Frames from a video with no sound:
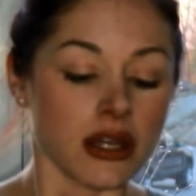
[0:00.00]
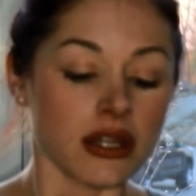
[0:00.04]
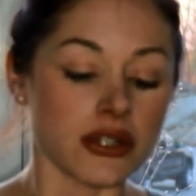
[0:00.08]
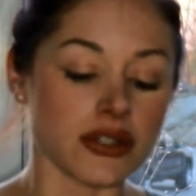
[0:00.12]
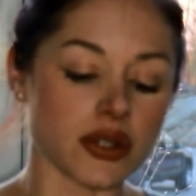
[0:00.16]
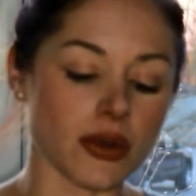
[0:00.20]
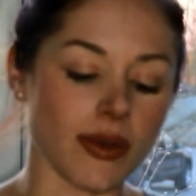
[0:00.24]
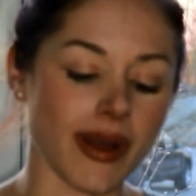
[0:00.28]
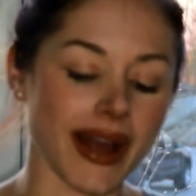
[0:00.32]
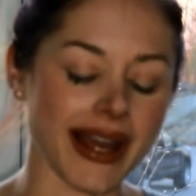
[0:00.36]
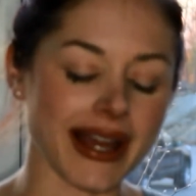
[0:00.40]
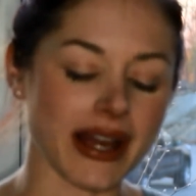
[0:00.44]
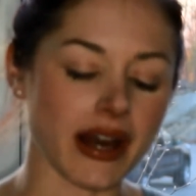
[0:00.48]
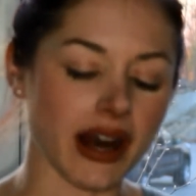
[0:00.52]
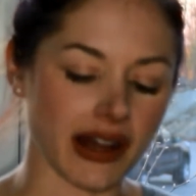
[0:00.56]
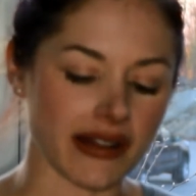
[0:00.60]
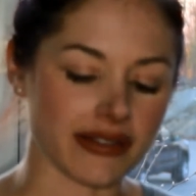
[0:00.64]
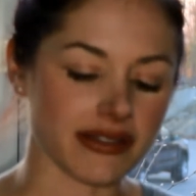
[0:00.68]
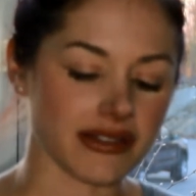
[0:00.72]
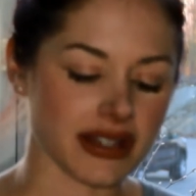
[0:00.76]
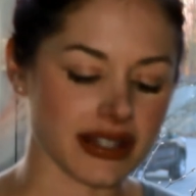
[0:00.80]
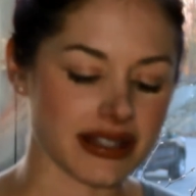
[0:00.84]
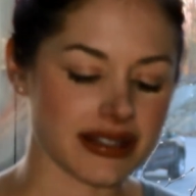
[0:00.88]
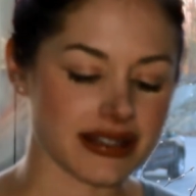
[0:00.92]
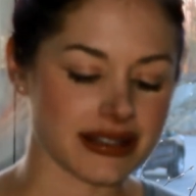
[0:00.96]
So I
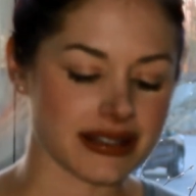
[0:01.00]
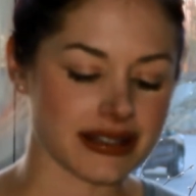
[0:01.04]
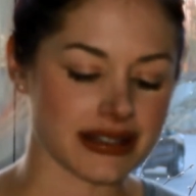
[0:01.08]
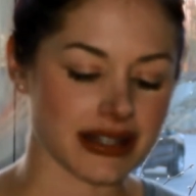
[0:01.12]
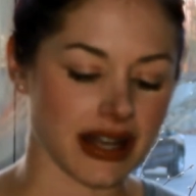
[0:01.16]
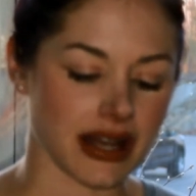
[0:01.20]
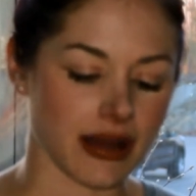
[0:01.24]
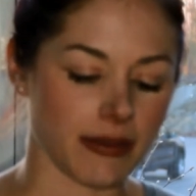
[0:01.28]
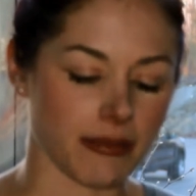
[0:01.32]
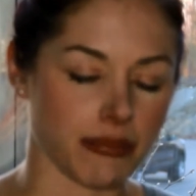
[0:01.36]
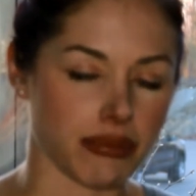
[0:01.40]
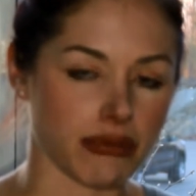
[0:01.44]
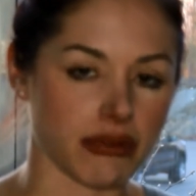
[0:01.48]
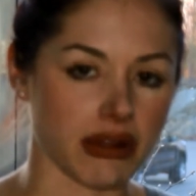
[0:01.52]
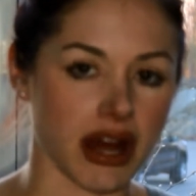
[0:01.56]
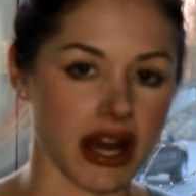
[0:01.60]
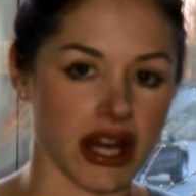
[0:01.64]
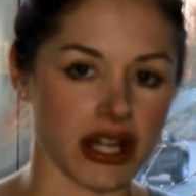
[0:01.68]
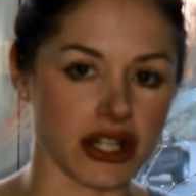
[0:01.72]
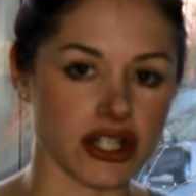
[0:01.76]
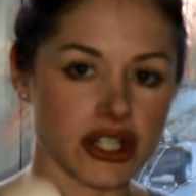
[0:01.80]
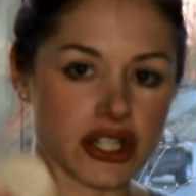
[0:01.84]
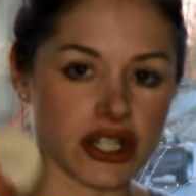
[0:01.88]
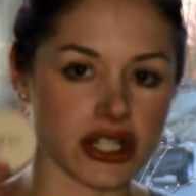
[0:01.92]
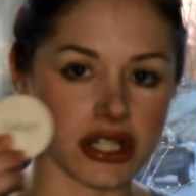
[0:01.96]
got this
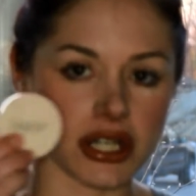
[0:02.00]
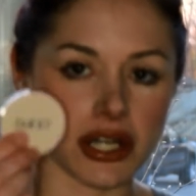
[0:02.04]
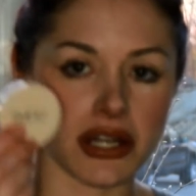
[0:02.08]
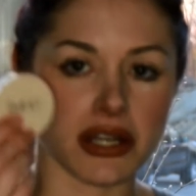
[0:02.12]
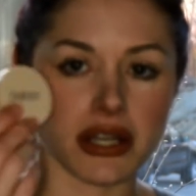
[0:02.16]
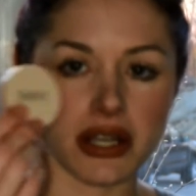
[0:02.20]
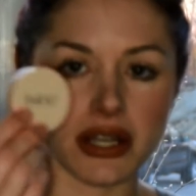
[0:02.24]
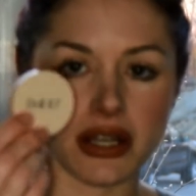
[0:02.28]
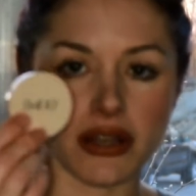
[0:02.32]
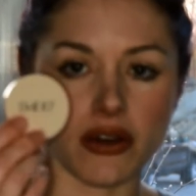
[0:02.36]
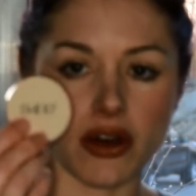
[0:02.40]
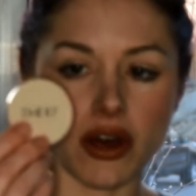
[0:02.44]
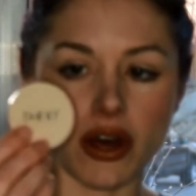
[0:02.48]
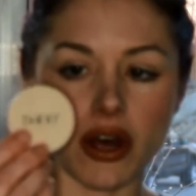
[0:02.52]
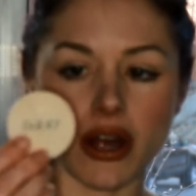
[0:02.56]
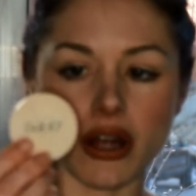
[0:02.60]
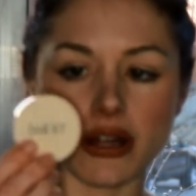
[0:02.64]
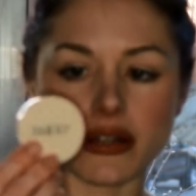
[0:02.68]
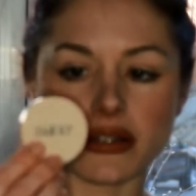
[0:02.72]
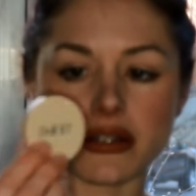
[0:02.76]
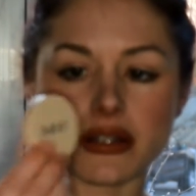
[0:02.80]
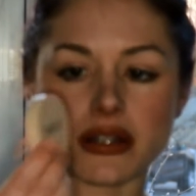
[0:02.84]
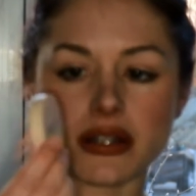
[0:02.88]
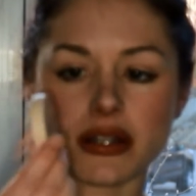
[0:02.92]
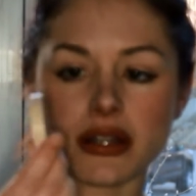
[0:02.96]
blush
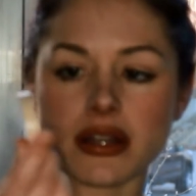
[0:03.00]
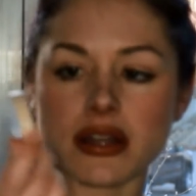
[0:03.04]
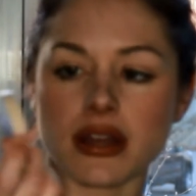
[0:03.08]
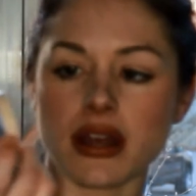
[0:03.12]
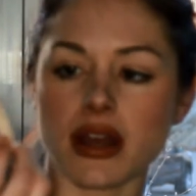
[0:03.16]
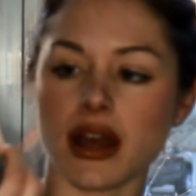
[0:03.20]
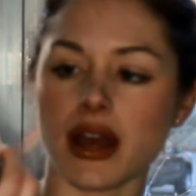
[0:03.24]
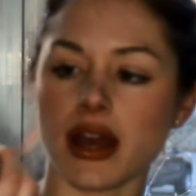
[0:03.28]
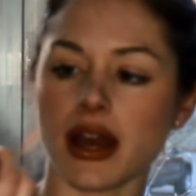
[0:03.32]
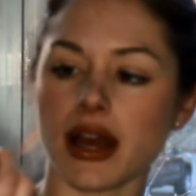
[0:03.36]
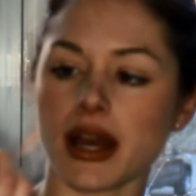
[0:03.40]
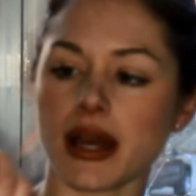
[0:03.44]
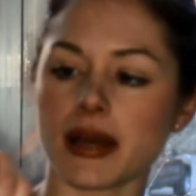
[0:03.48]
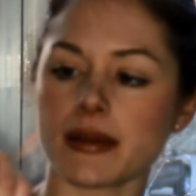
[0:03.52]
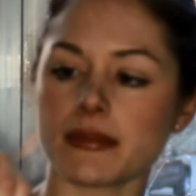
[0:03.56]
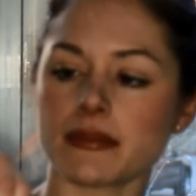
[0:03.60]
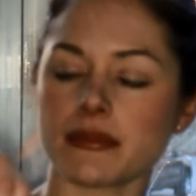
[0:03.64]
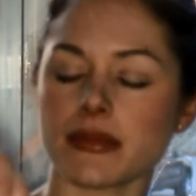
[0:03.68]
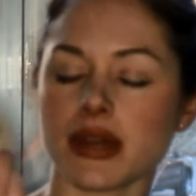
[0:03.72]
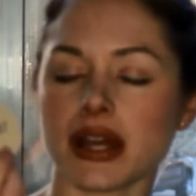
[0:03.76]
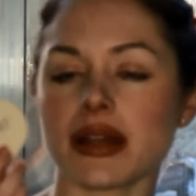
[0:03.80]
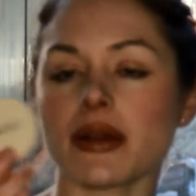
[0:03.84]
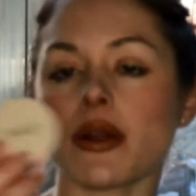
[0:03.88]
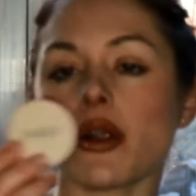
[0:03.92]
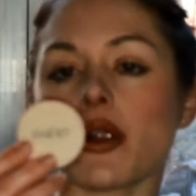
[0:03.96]
called,
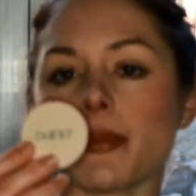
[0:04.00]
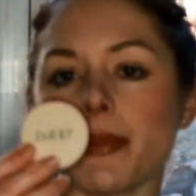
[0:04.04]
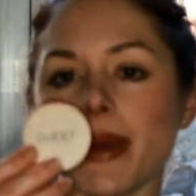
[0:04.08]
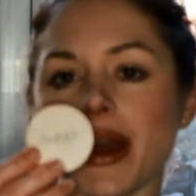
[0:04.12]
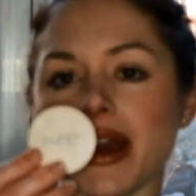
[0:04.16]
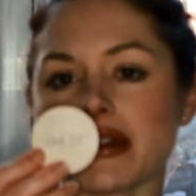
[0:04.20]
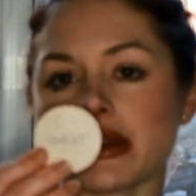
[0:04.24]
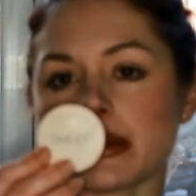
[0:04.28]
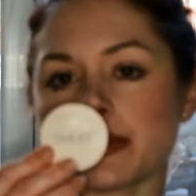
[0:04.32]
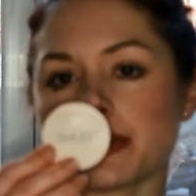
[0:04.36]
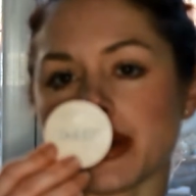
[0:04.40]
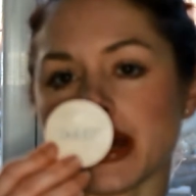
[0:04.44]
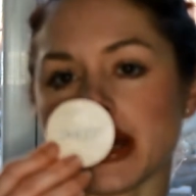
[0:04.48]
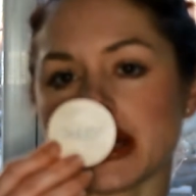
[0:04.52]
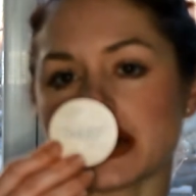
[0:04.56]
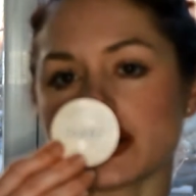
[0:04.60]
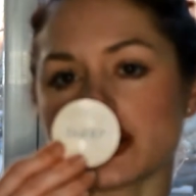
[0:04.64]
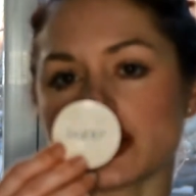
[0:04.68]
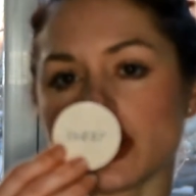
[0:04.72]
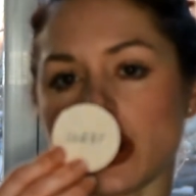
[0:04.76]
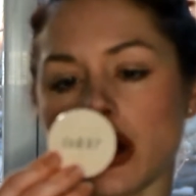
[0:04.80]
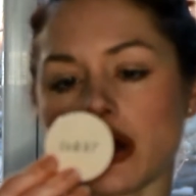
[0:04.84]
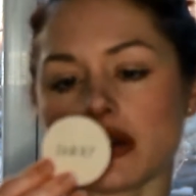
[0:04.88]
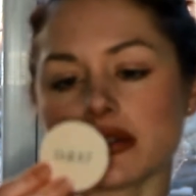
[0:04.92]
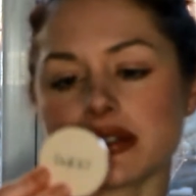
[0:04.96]
or by the
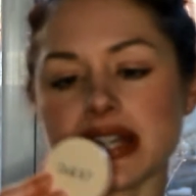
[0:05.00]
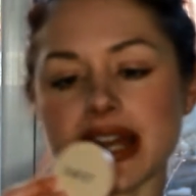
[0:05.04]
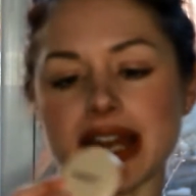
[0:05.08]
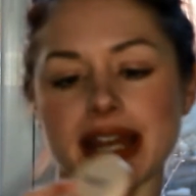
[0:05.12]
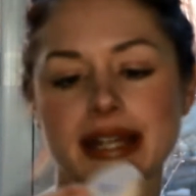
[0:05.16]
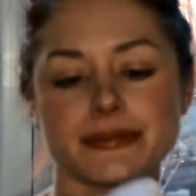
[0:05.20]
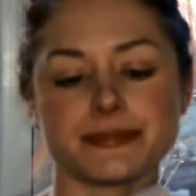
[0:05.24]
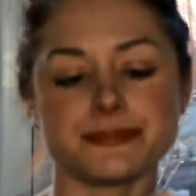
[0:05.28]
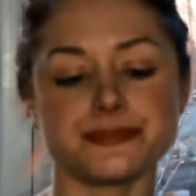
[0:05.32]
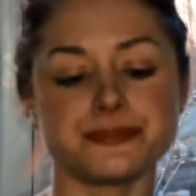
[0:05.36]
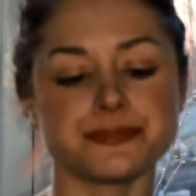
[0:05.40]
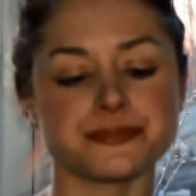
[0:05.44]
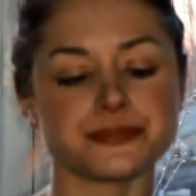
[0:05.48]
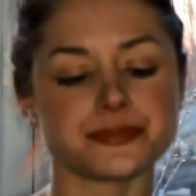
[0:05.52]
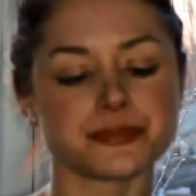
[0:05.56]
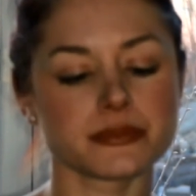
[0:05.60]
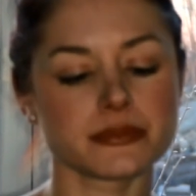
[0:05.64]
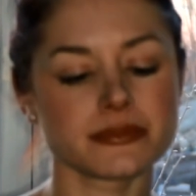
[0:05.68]
brand Dalton,